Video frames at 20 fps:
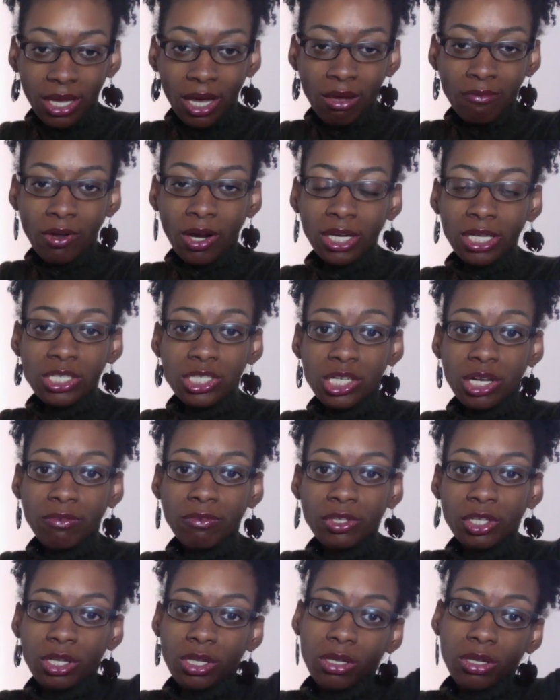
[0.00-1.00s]
I've already
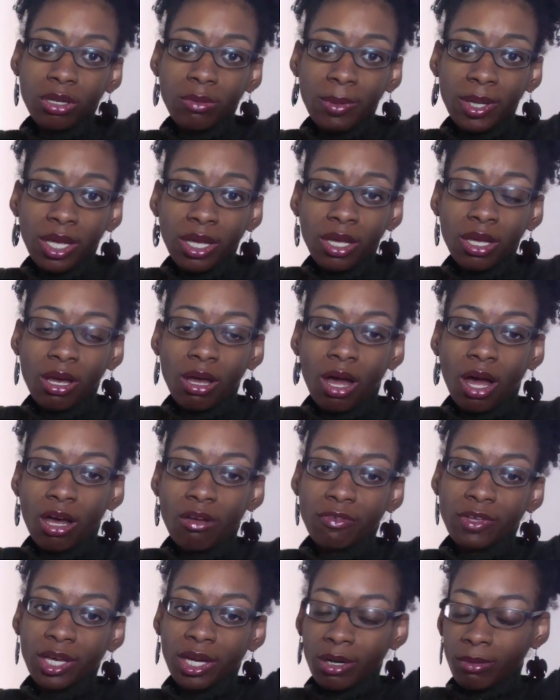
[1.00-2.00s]
shuffled a little bit off
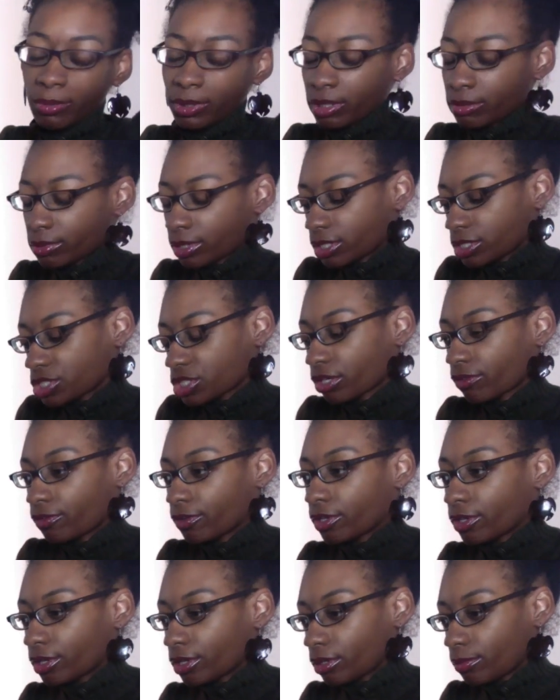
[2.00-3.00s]
camera. I'm going to shuffle
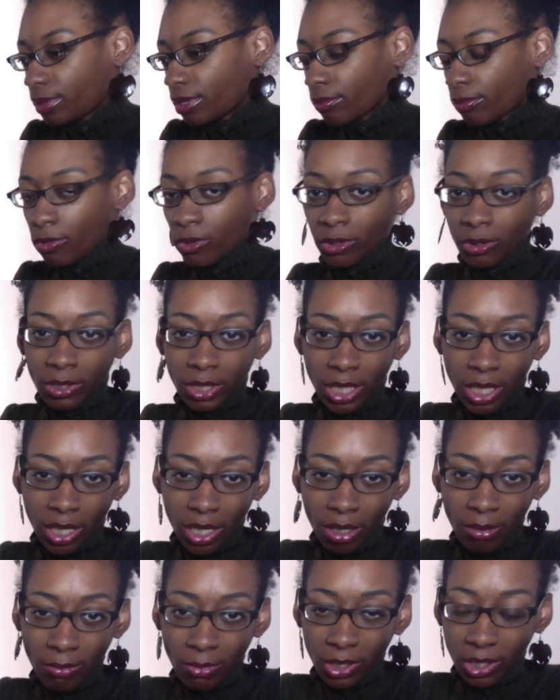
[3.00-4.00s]
a little bit more on
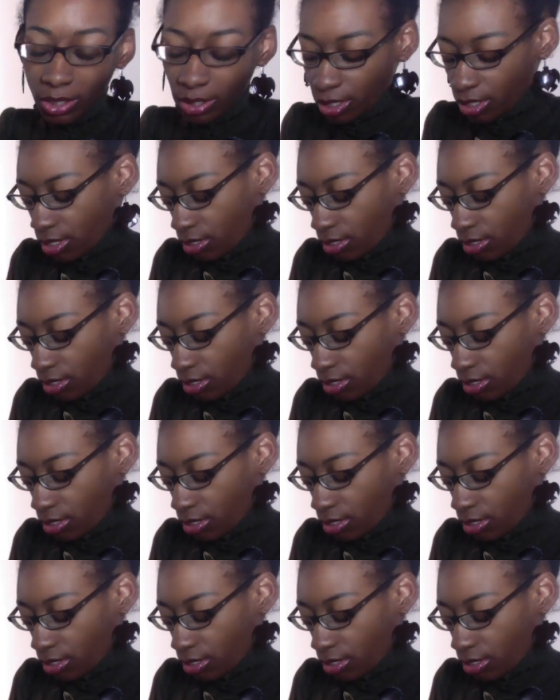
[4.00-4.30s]
camera.